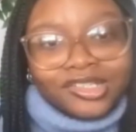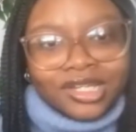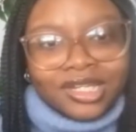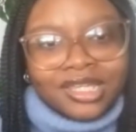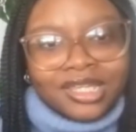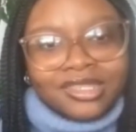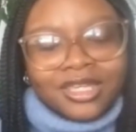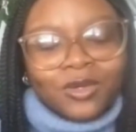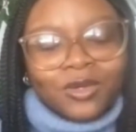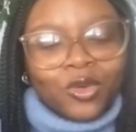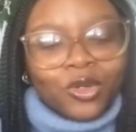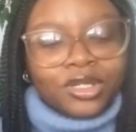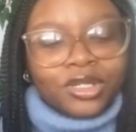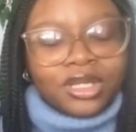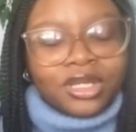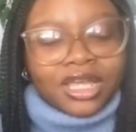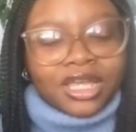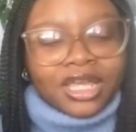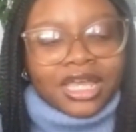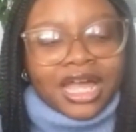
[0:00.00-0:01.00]
And I think what
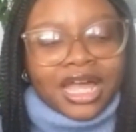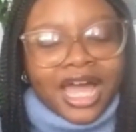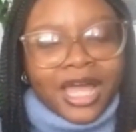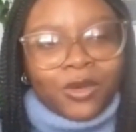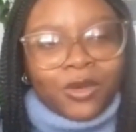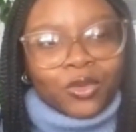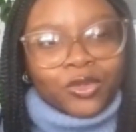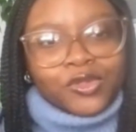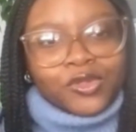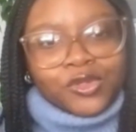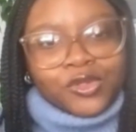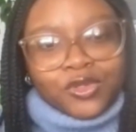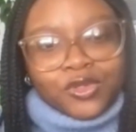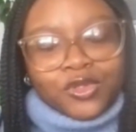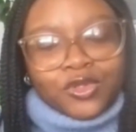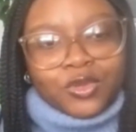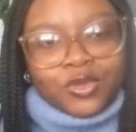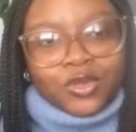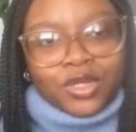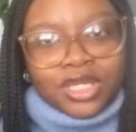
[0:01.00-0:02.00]
I want to
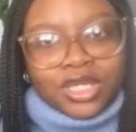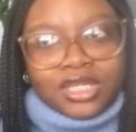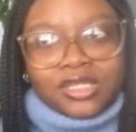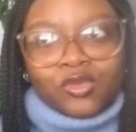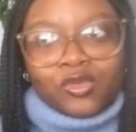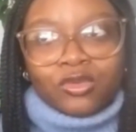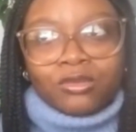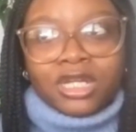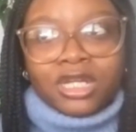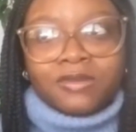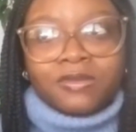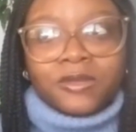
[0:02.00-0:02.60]
do is remind